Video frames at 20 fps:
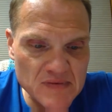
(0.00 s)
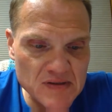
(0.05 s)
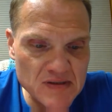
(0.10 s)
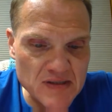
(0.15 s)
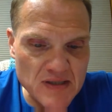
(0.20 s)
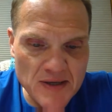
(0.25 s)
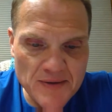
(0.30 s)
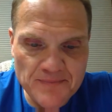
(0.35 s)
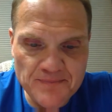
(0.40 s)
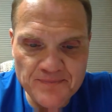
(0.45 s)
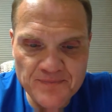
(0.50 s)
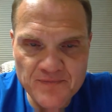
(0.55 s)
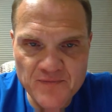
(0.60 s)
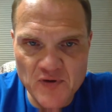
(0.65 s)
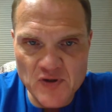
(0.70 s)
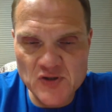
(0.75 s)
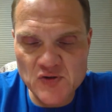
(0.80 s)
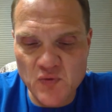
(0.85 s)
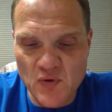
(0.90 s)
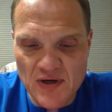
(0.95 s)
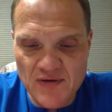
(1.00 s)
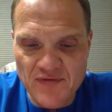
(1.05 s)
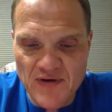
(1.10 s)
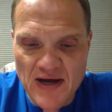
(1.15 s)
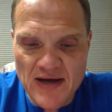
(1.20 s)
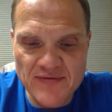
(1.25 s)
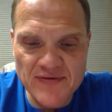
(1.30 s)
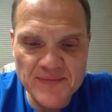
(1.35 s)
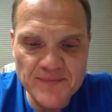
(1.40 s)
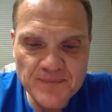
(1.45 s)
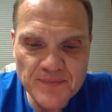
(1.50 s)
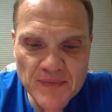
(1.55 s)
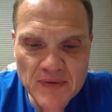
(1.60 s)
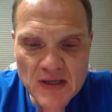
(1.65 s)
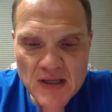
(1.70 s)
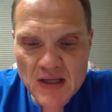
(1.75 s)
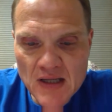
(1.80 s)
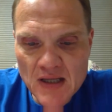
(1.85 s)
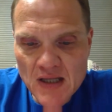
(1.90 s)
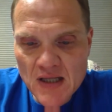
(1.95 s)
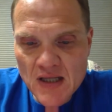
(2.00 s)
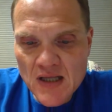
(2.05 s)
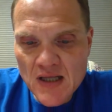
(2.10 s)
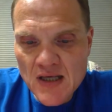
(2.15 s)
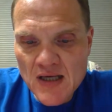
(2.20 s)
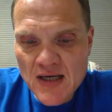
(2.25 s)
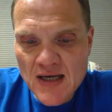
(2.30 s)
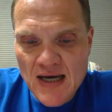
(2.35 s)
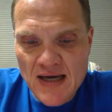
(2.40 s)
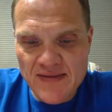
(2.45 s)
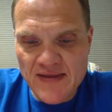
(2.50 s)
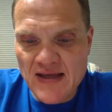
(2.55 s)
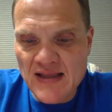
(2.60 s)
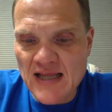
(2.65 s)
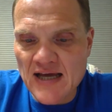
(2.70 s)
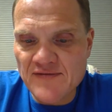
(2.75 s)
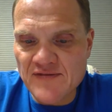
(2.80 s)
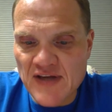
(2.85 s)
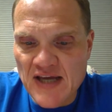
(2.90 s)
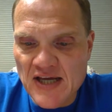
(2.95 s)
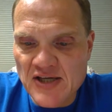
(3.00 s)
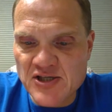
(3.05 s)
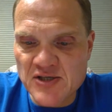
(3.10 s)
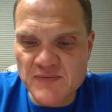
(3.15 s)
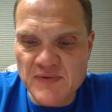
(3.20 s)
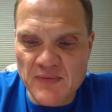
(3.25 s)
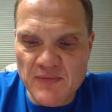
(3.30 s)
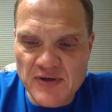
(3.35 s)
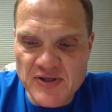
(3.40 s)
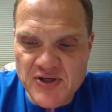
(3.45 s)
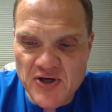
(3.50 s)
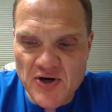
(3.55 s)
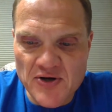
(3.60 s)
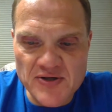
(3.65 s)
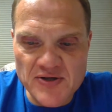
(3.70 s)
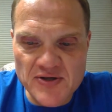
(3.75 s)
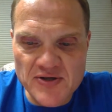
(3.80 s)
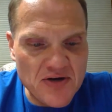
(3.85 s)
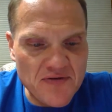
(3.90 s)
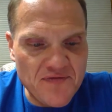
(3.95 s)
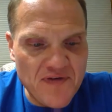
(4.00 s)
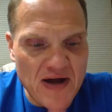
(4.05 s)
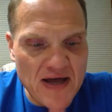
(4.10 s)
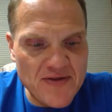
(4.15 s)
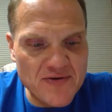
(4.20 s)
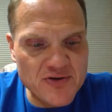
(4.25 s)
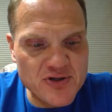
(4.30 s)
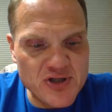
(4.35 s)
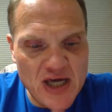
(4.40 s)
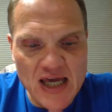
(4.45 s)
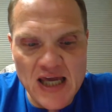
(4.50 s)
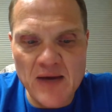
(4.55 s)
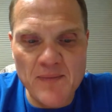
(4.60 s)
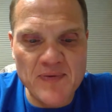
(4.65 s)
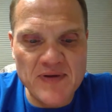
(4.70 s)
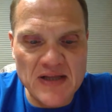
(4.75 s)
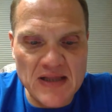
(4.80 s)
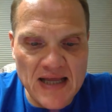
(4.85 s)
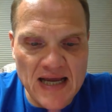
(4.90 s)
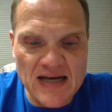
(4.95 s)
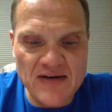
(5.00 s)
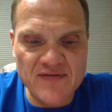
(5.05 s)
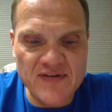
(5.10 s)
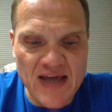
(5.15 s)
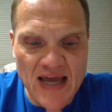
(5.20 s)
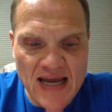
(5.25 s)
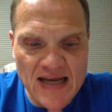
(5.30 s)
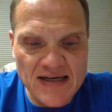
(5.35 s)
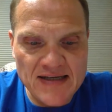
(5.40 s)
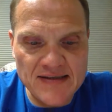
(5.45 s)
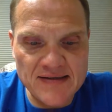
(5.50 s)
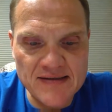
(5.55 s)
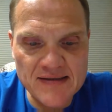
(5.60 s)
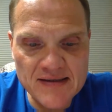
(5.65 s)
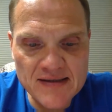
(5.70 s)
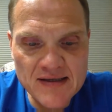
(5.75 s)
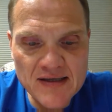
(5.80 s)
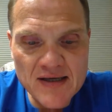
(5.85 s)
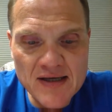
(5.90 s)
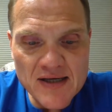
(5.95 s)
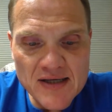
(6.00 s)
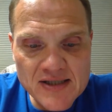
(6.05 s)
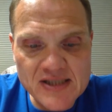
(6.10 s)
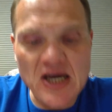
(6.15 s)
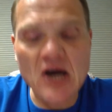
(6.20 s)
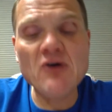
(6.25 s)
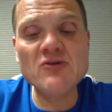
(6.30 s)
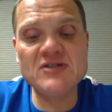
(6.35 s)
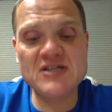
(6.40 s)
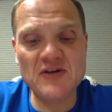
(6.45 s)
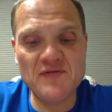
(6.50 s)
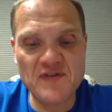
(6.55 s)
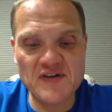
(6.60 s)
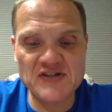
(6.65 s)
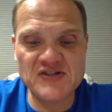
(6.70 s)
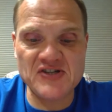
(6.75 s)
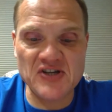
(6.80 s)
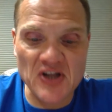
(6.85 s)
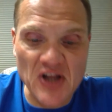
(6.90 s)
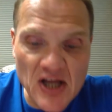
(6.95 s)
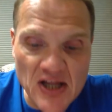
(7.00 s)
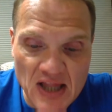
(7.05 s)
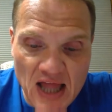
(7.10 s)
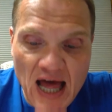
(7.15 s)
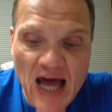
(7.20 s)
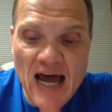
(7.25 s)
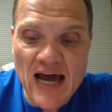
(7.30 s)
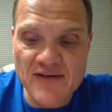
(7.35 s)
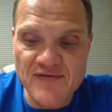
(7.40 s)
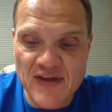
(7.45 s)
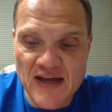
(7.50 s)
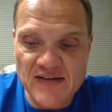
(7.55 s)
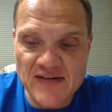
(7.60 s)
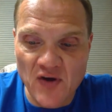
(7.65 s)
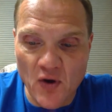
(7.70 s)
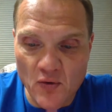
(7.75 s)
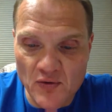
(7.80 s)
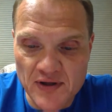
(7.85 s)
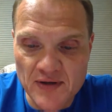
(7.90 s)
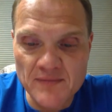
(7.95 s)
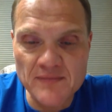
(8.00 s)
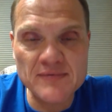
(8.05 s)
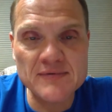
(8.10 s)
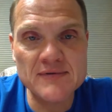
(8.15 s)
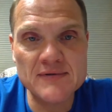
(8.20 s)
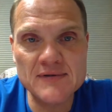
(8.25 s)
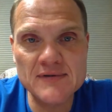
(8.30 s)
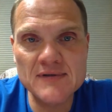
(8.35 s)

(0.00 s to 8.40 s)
So, verse 25. And they left Egypt and returned to their father Jacob in the land of Canaan. Joseph is still alive, they told him.